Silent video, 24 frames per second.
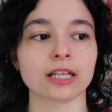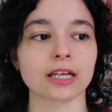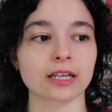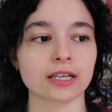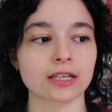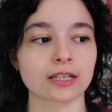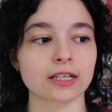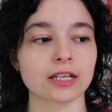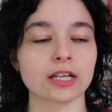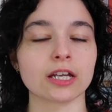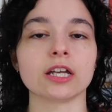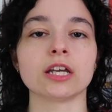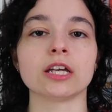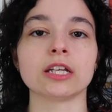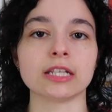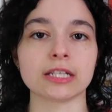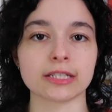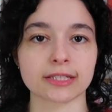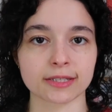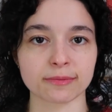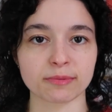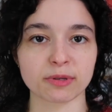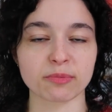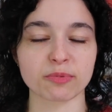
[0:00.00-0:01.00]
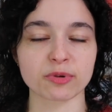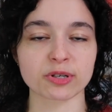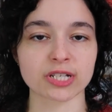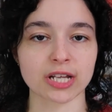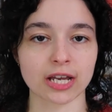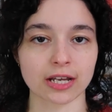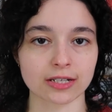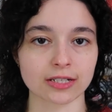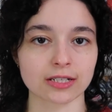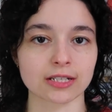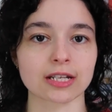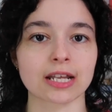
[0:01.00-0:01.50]
like it needs to be
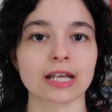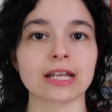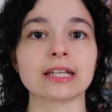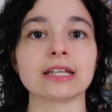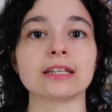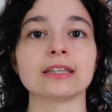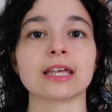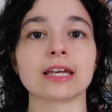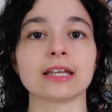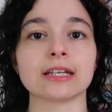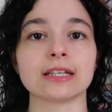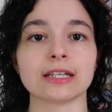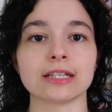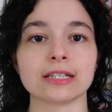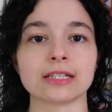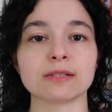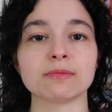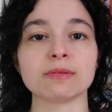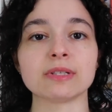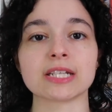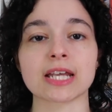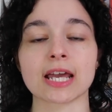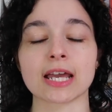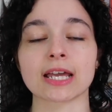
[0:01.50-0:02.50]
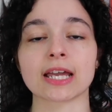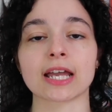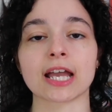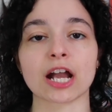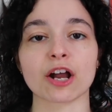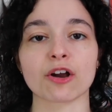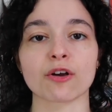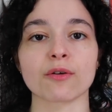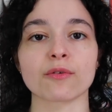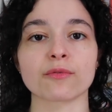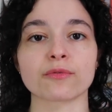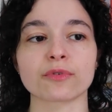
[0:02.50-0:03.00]
protected and they need to be taken
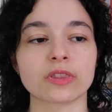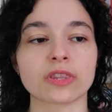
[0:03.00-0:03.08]
care of.